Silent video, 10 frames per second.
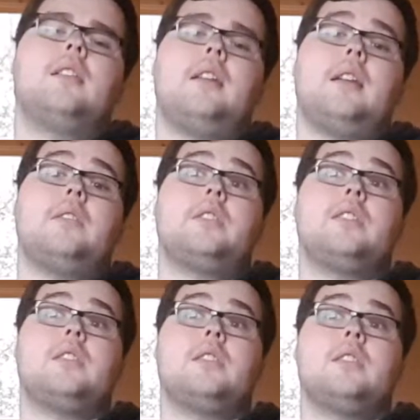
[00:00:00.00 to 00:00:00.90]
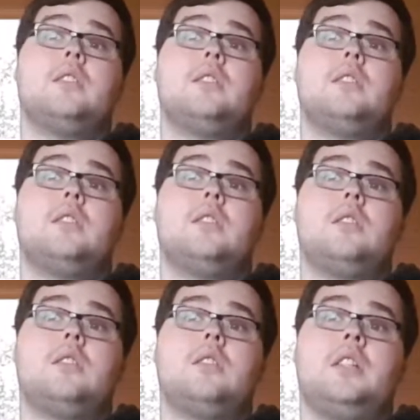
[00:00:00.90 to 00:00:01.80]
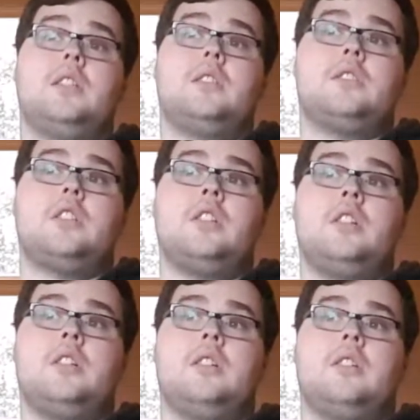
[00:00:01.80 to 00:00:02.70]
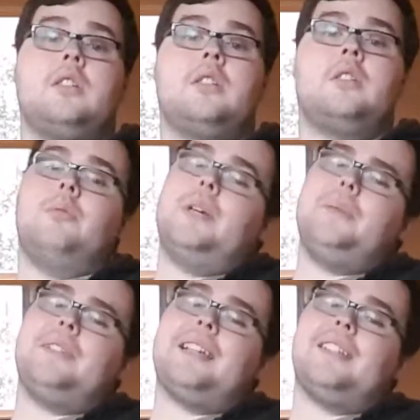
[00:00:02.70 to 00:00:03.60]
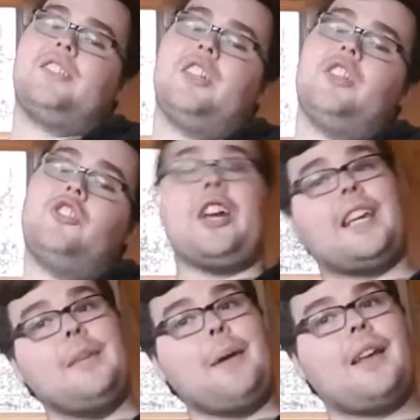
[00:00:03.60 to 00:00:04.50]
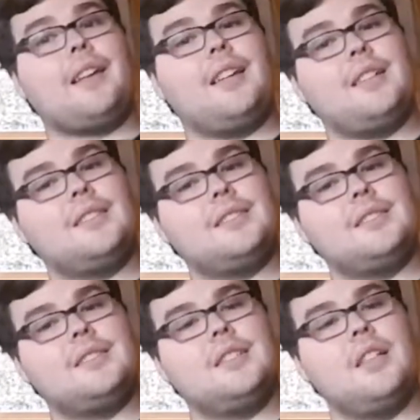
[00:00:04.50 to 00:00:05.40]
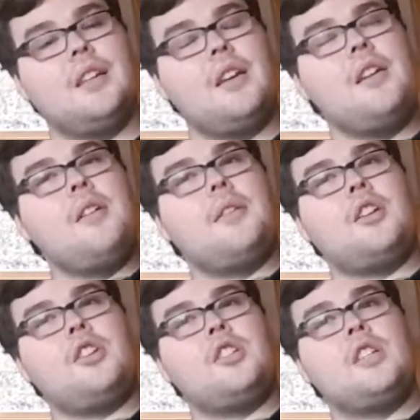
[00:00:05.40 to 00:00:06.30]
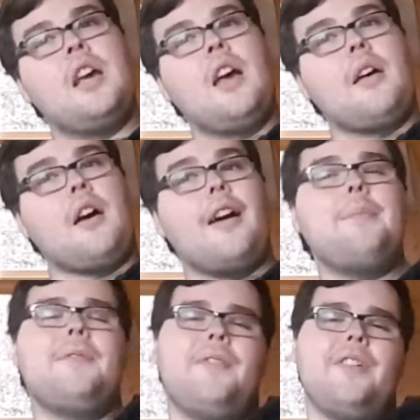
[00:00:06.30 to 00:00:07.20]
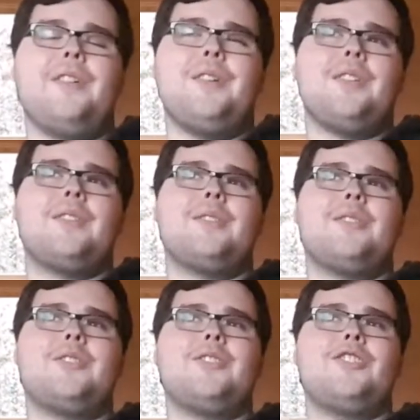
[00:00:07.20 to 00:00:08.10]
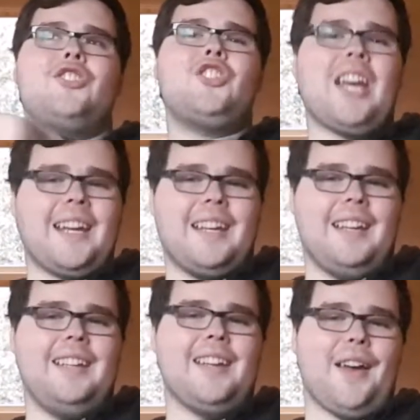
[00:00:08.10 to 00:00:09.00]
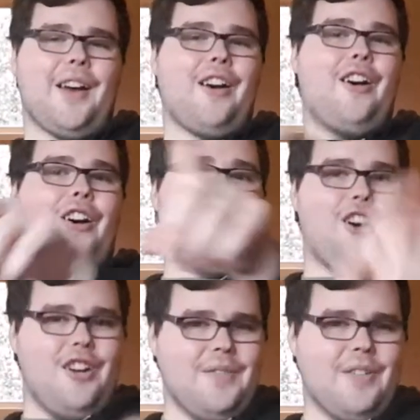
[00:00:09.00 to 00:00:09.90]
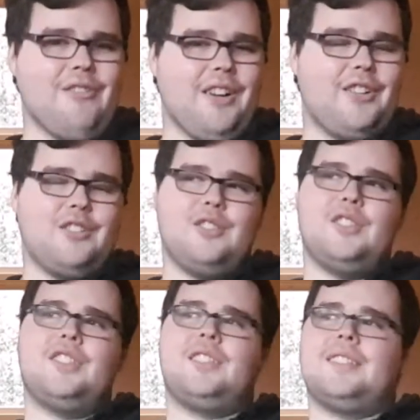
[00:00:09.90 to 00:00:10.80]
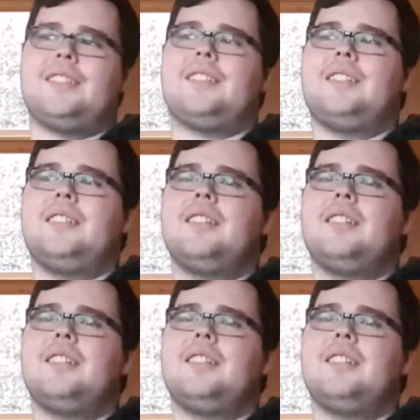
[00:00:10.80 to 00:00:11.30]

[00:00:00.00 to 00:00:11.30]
they announced that we would get Jackie back, because I prefer Jackie over Rose.